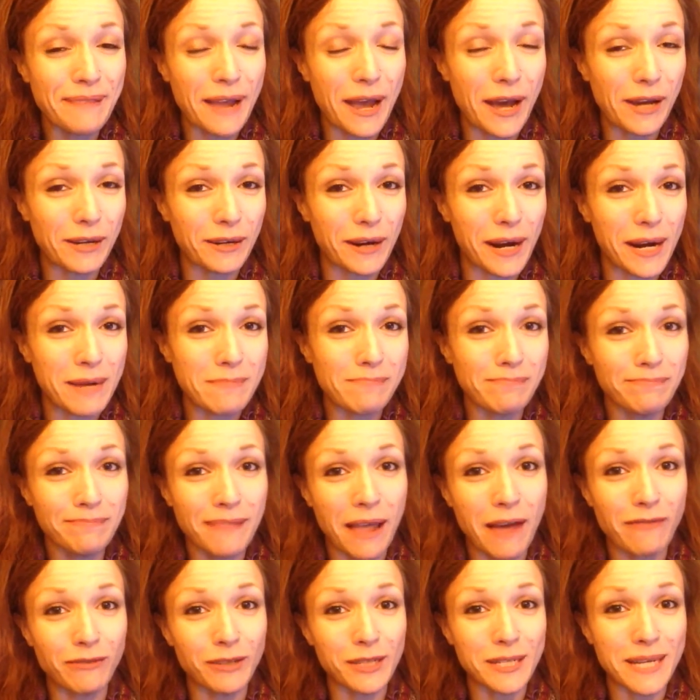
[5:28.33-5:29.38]
All right.
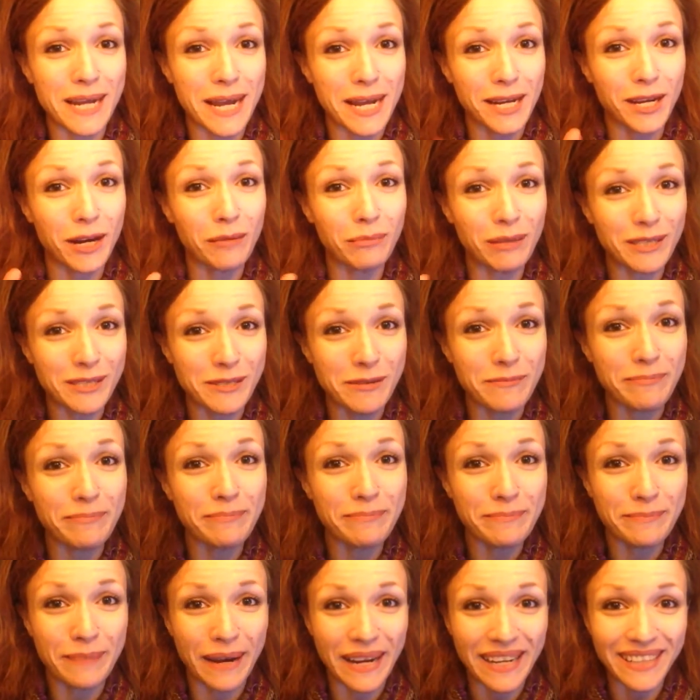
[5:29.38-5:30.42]
Have a good day. God bless you.
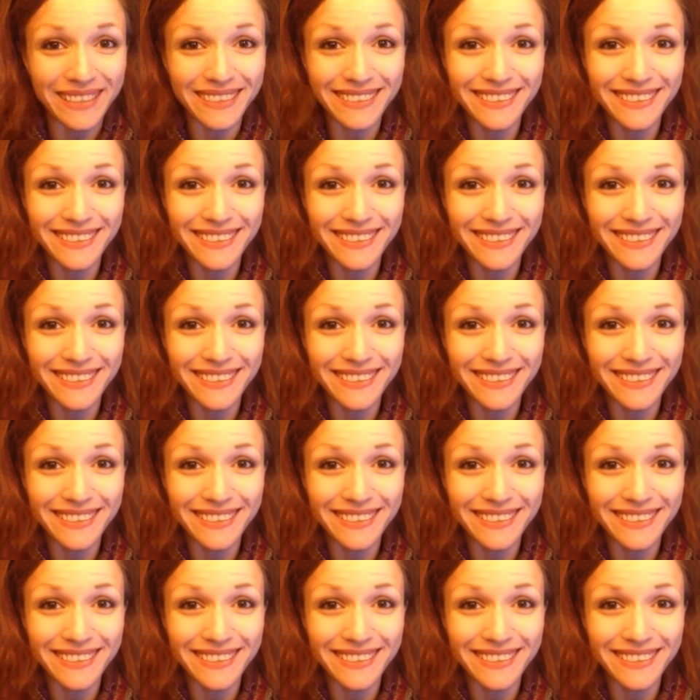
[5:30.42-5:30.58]
Bye.